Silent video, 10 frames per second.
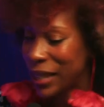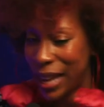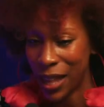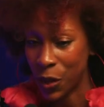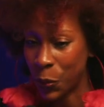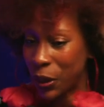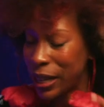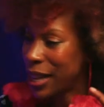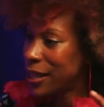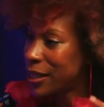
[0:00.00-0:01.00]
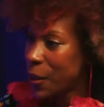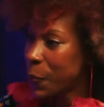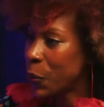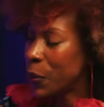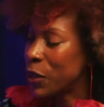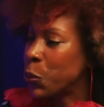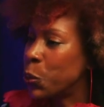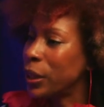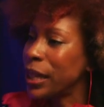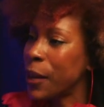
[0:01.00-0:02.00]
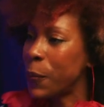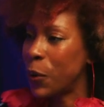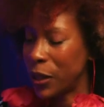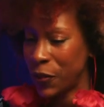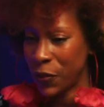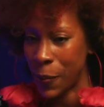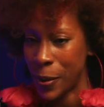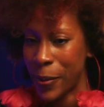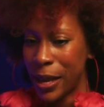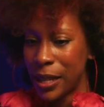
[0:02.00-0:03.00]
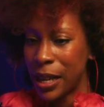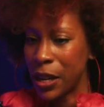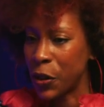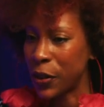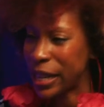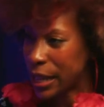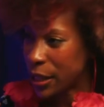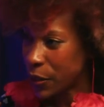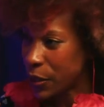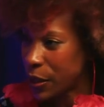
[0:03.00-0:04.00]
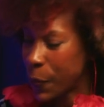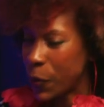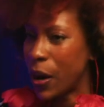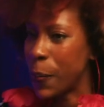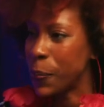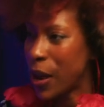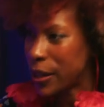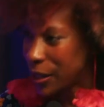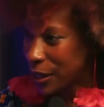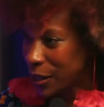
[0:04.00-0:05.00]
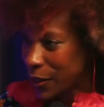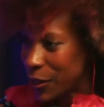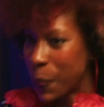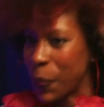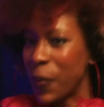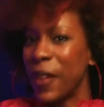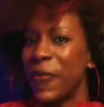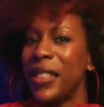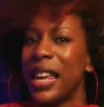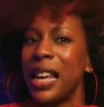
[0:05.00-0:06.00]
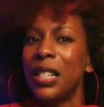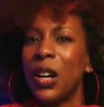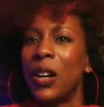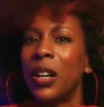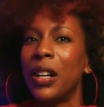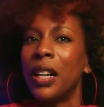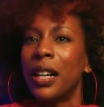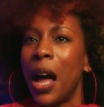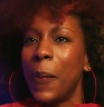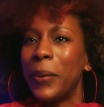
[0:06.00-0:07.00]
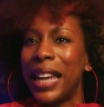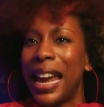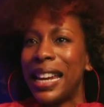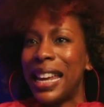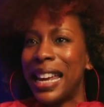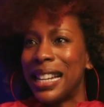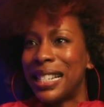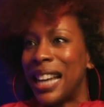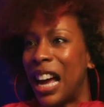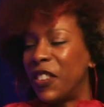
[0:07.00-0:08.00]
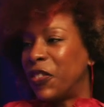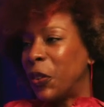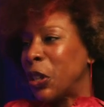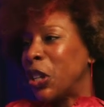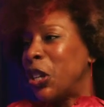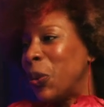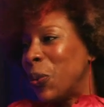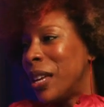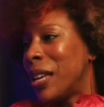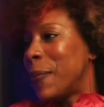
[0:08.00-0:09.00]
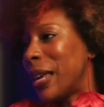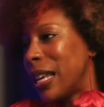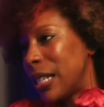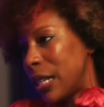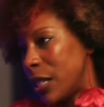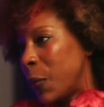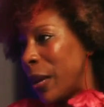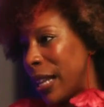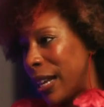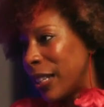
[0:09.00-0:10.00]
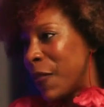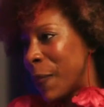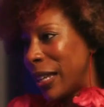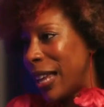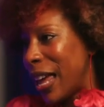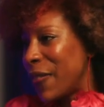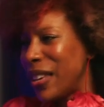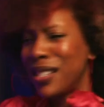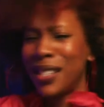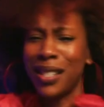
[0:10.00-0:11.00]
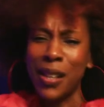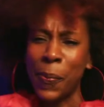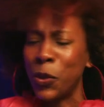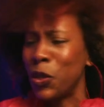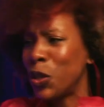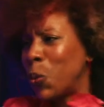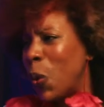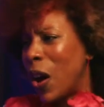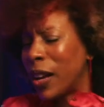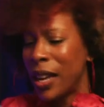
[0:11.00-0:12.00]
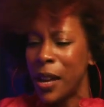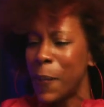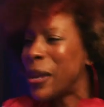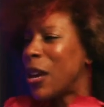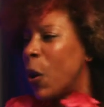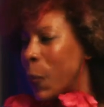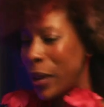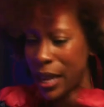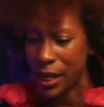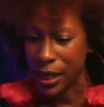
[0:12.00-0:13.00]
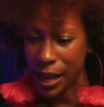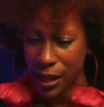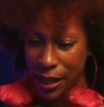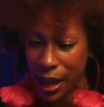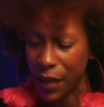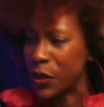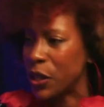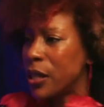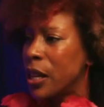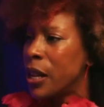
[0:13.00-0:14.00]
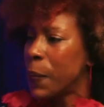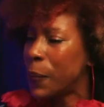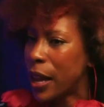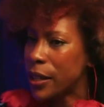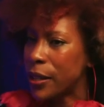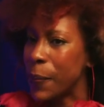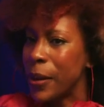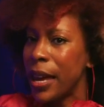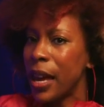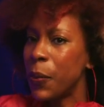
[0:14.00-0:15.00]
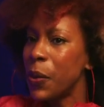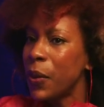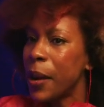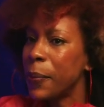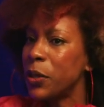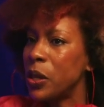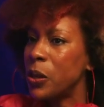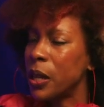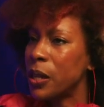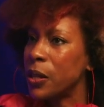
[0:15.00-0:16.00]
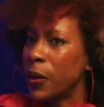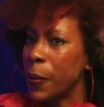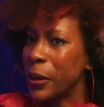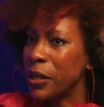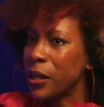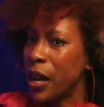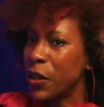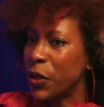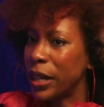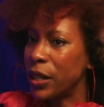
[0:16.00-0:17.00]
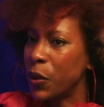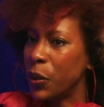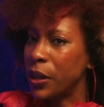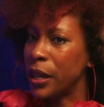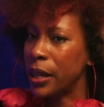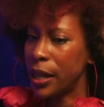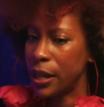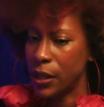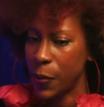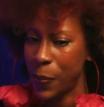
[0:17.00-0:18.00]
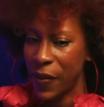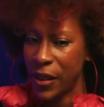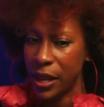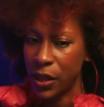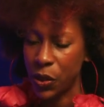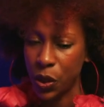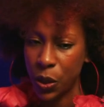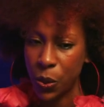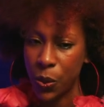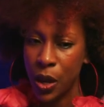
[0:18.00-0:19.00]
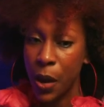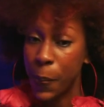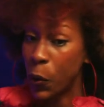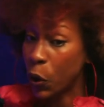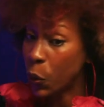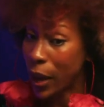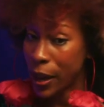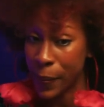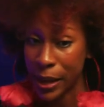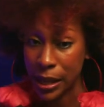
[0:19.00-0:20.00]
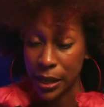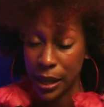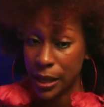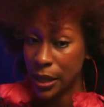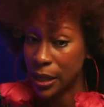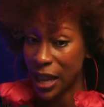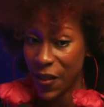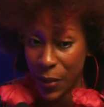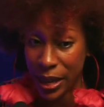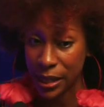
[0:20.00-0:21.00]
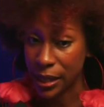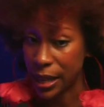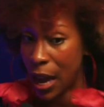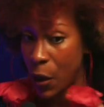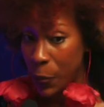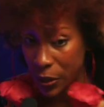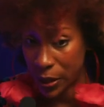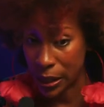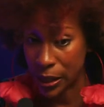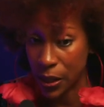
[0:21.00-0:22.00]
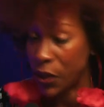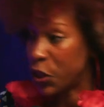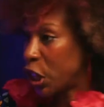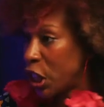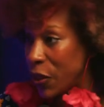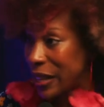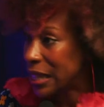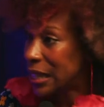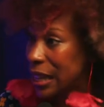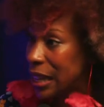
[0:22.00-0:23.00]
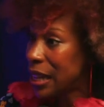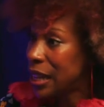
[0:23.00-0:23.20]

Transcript: And the word "it's simple" was really important for me because our ingredients are simple. Our processes are simple. If things are complicated, it is not for you, because that's the way that I live my life. It's just simple. Just walk, be open, and things kind of just blossom. And we were able to use that Starbucks contract in order and to pivot into more Wegmans, into Safeways, into Albertsons, onto QVC,